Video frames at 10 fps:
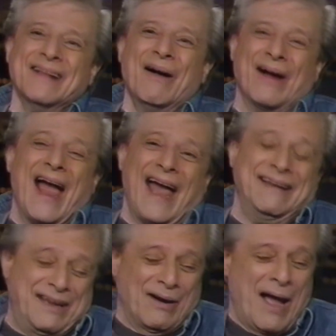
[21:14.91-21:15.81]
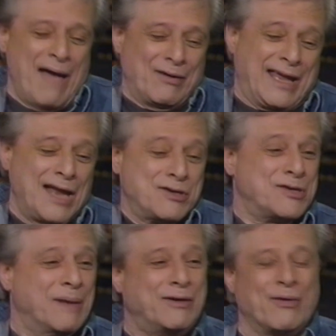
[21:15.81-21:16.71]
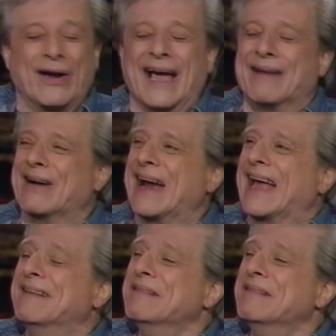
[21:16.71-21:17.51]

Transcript: or had, you know, have a catcher's mitt growing out of our hand.